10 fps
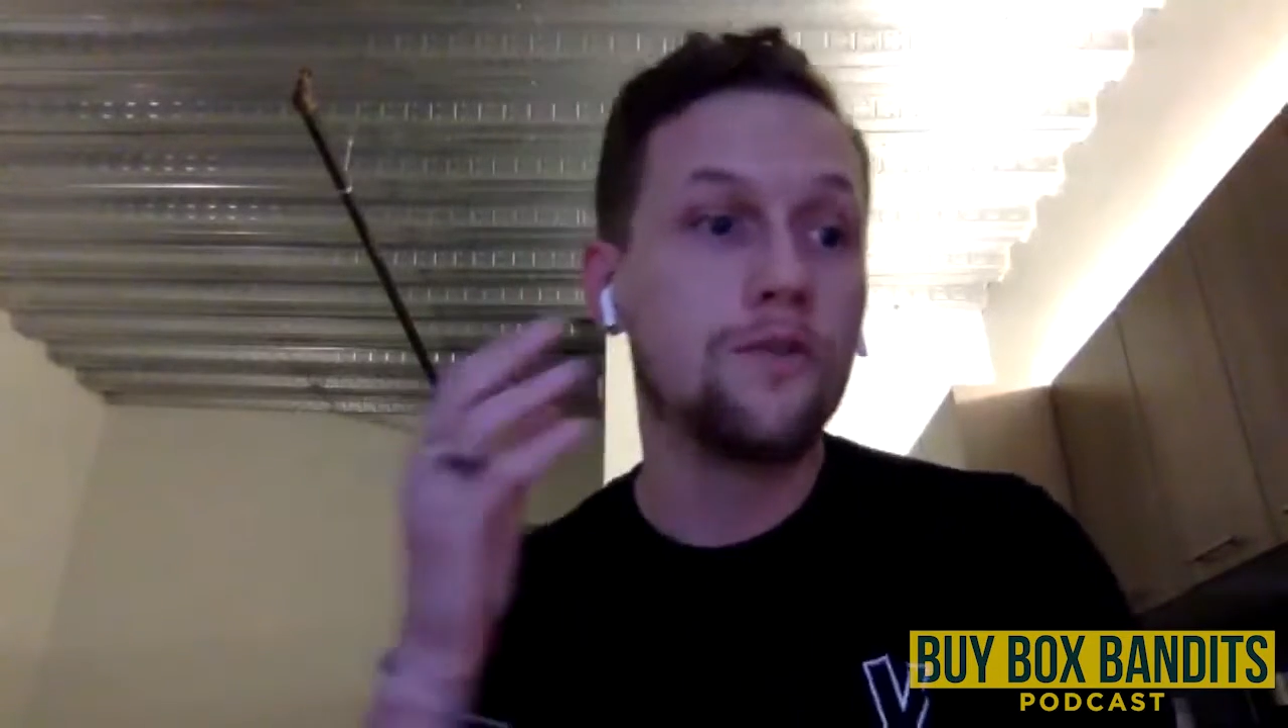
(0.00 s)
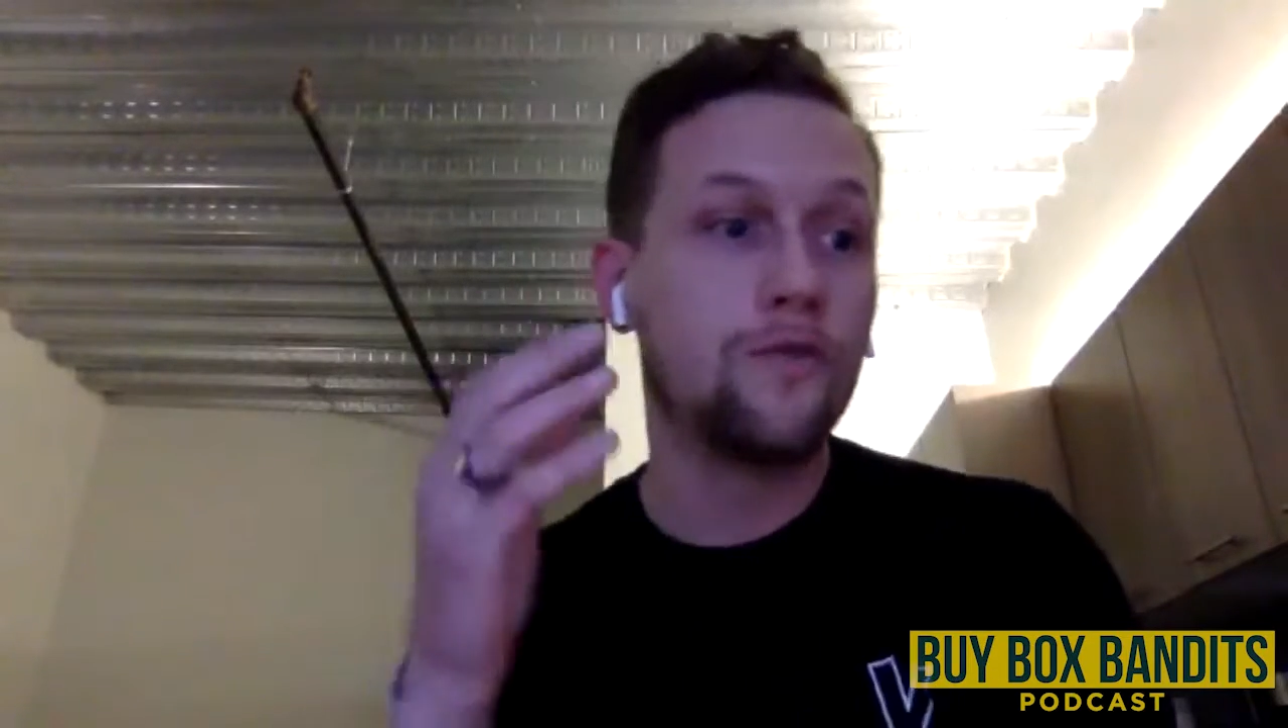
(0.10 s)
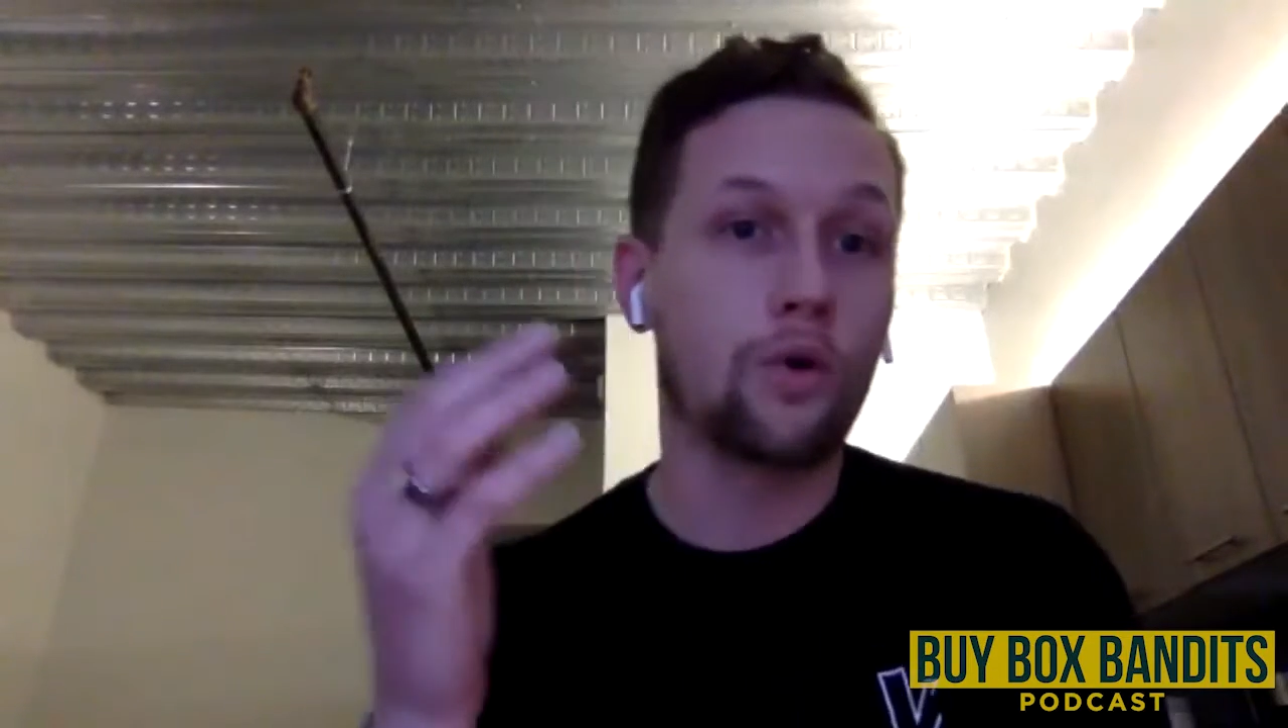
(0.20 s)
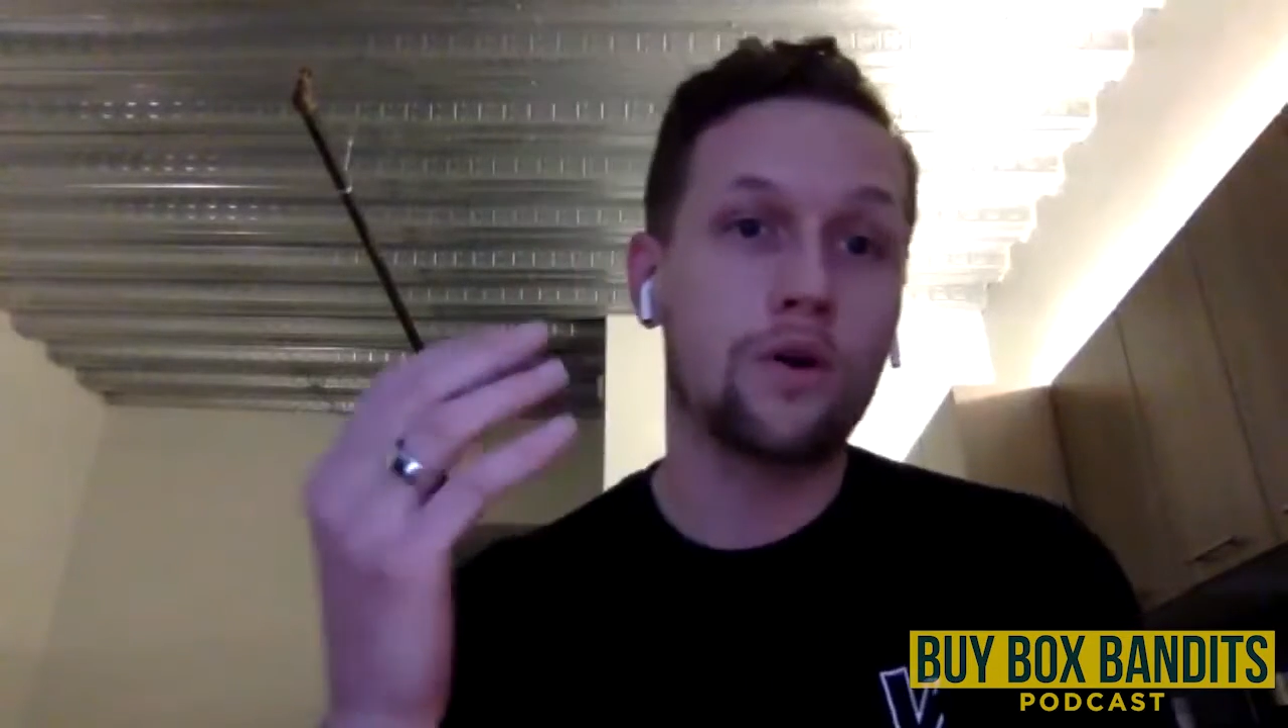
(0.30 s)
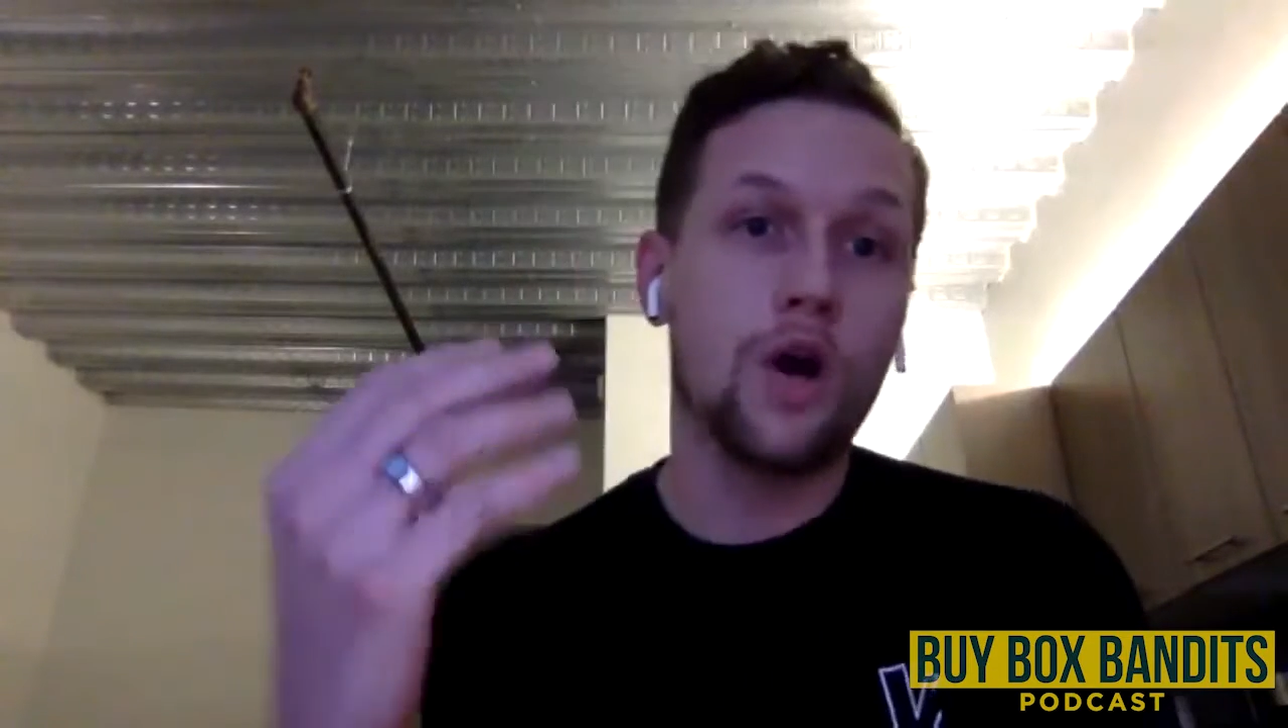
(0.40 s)

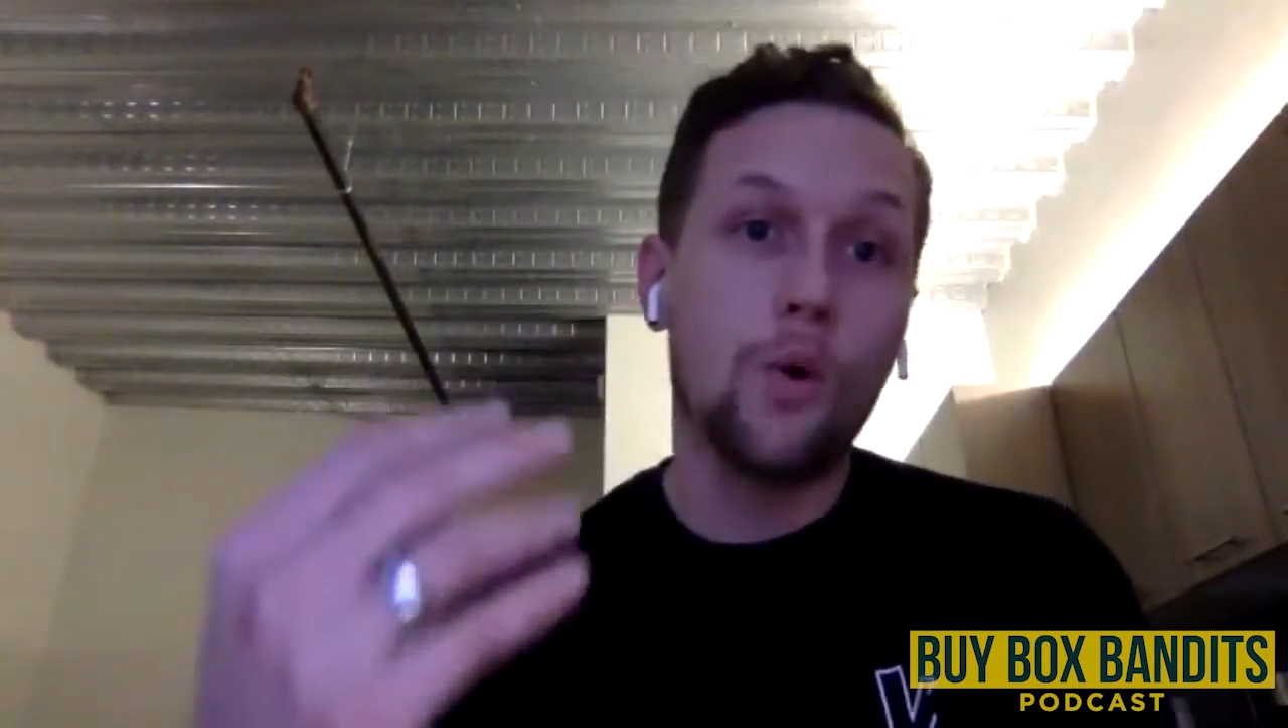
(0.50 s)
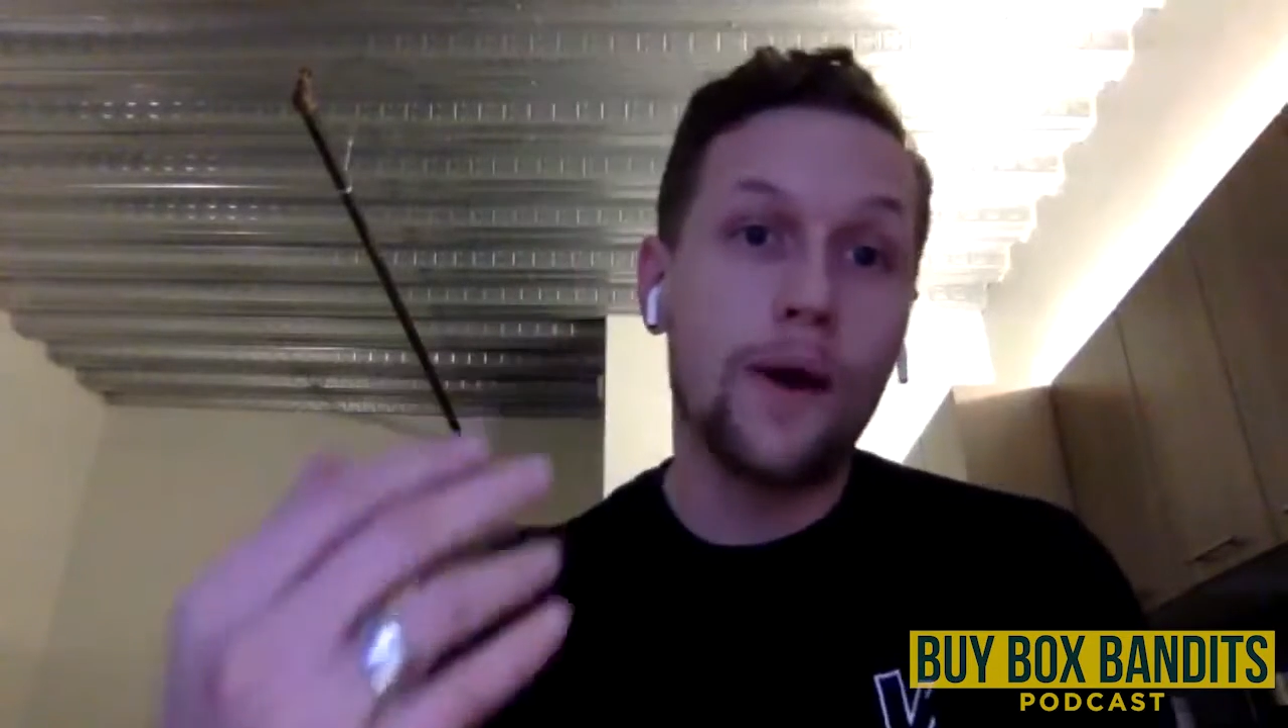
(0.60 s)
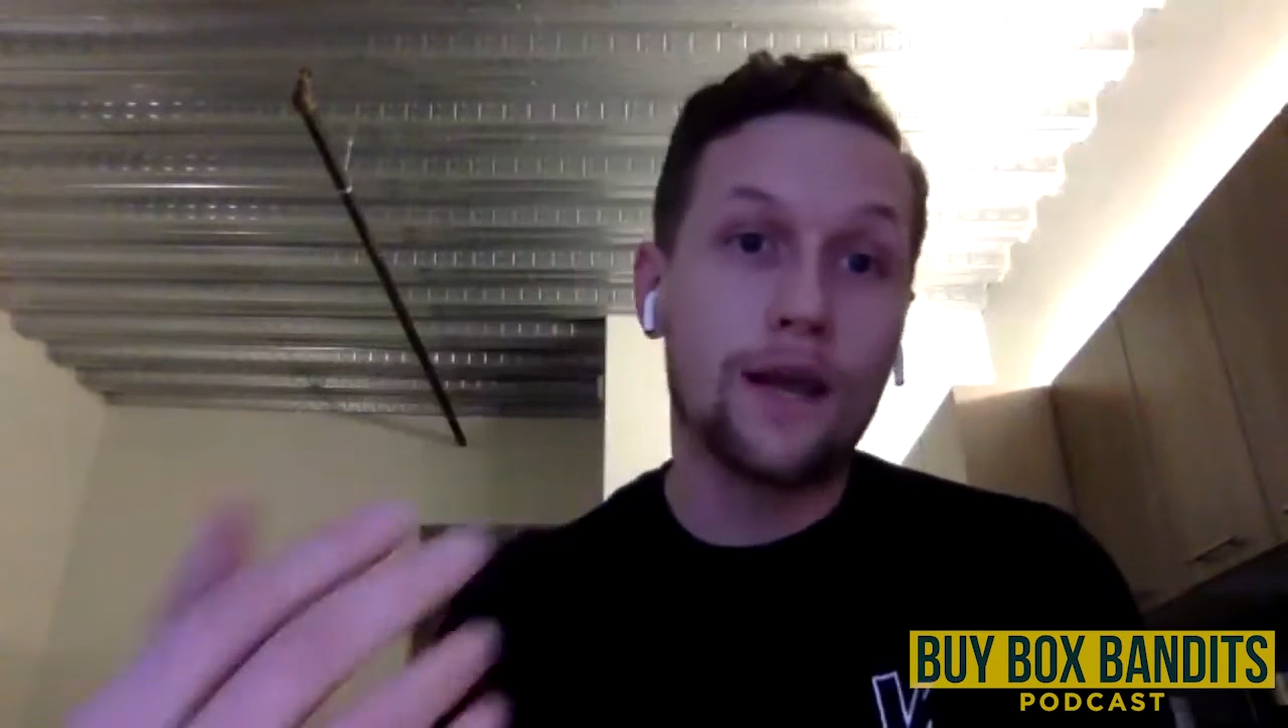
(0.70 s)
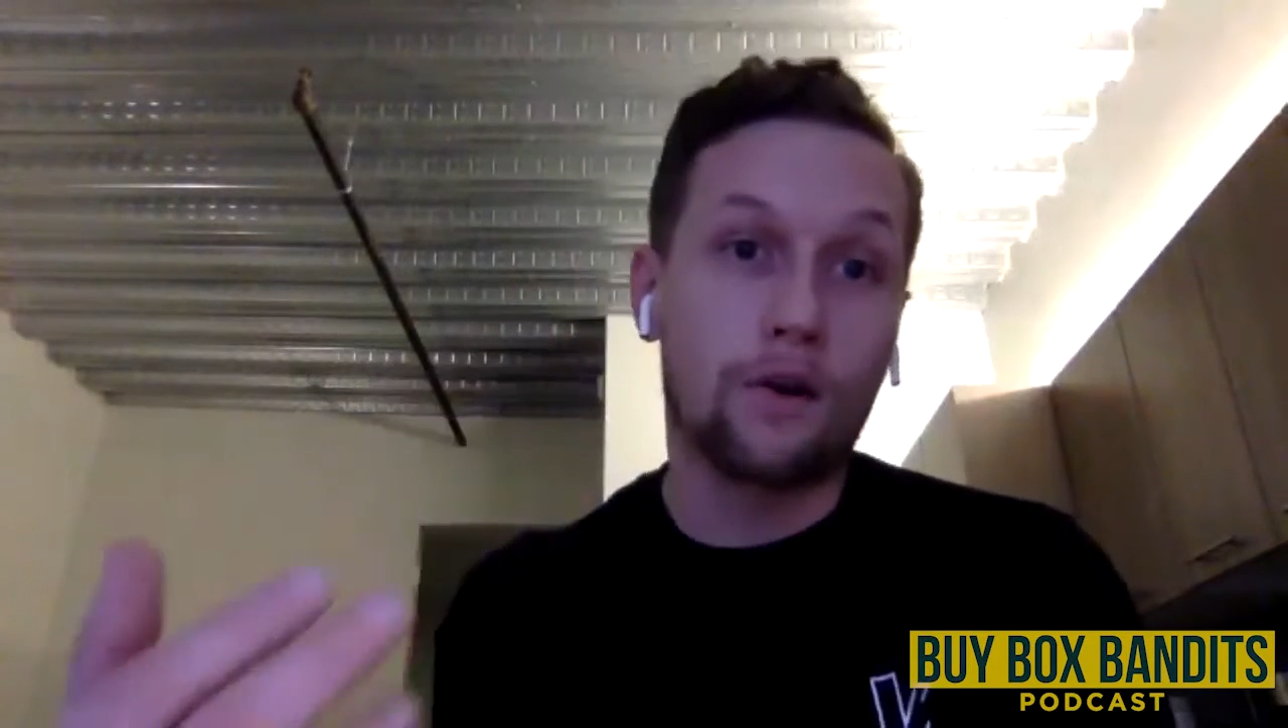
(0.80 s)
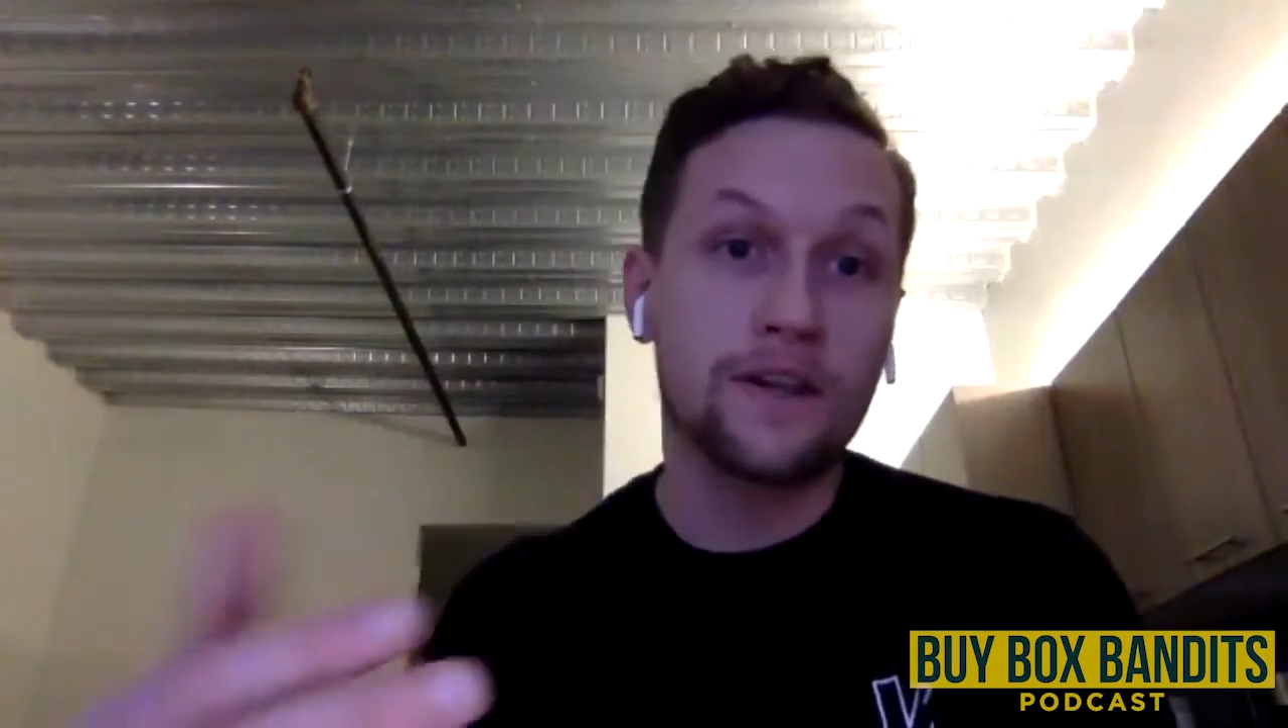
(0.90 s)
for
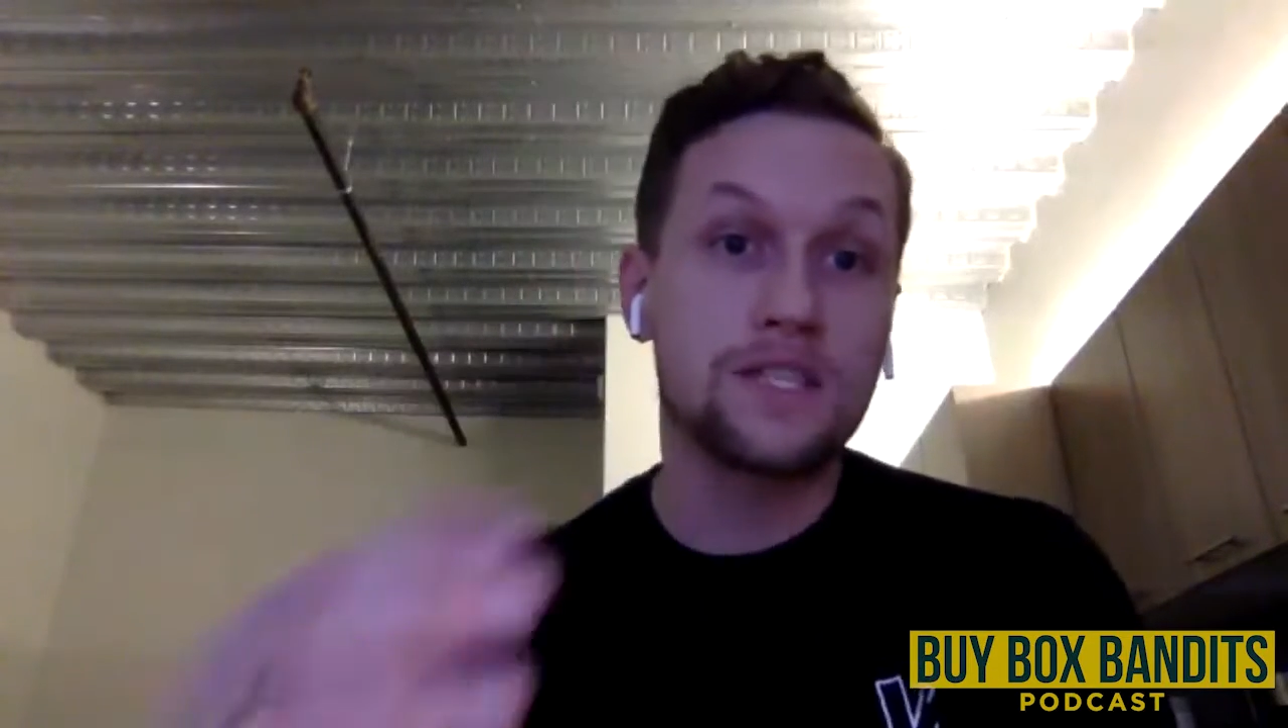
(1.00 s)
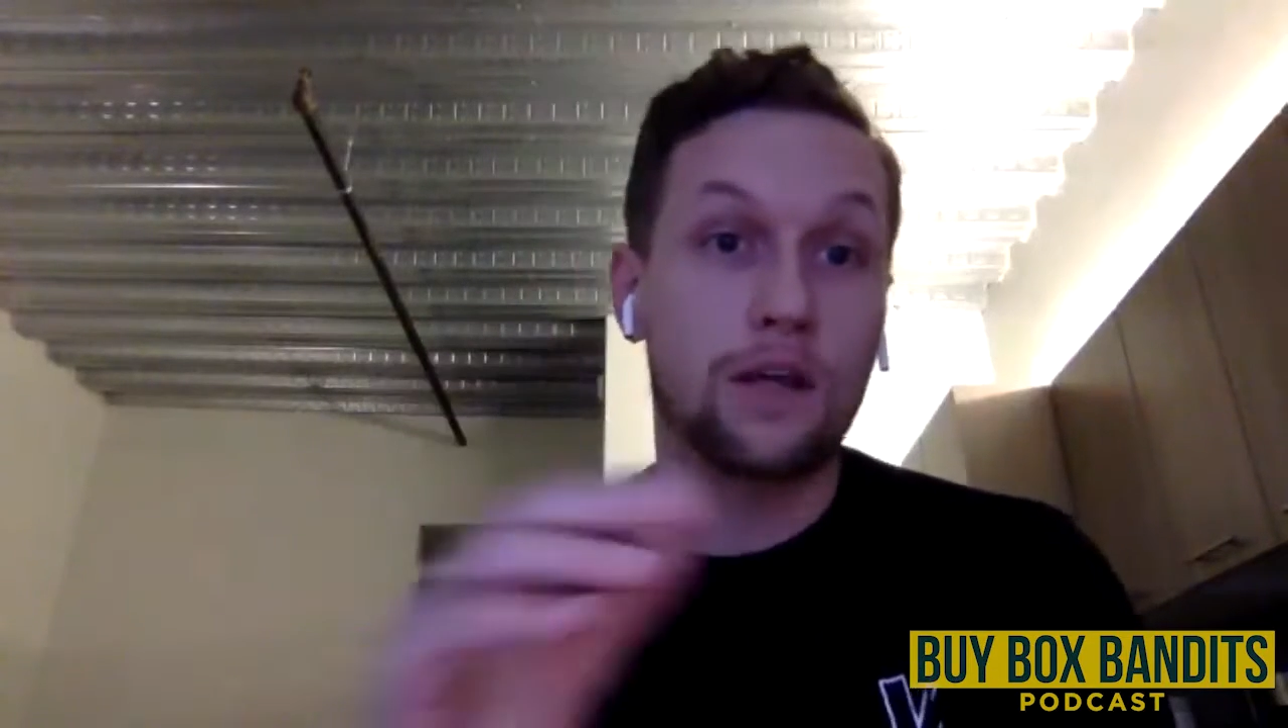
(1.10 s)
OARA